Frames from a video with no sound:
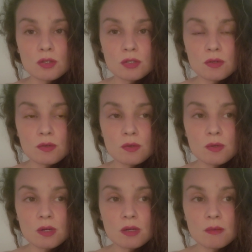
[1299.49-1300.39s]

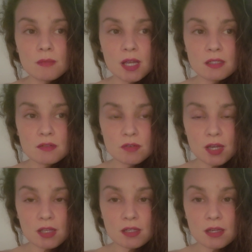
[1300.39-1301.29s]
to my
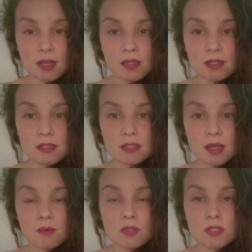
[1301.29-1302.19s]
divine guidance.
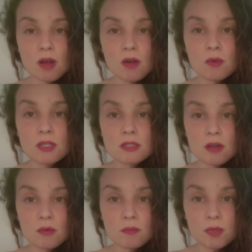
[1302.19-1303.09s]
I was always
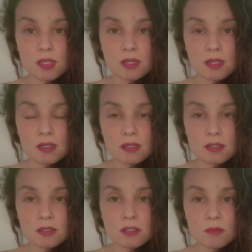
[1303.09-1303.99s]

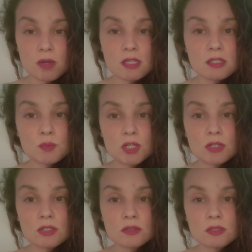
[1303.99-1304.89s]
obedient to my
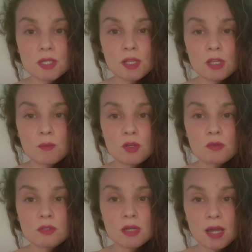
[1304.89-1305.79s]
spiritual team
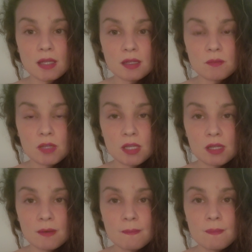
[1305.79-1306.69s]
who guided
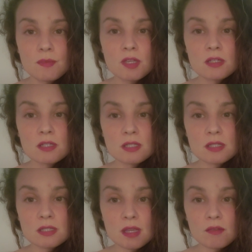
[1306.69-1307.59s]
me to
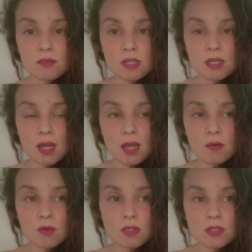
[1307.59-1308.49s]
safety. I
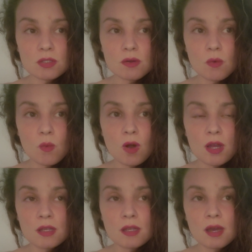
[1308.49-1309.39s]
was
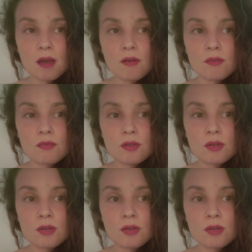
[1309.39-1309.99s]
a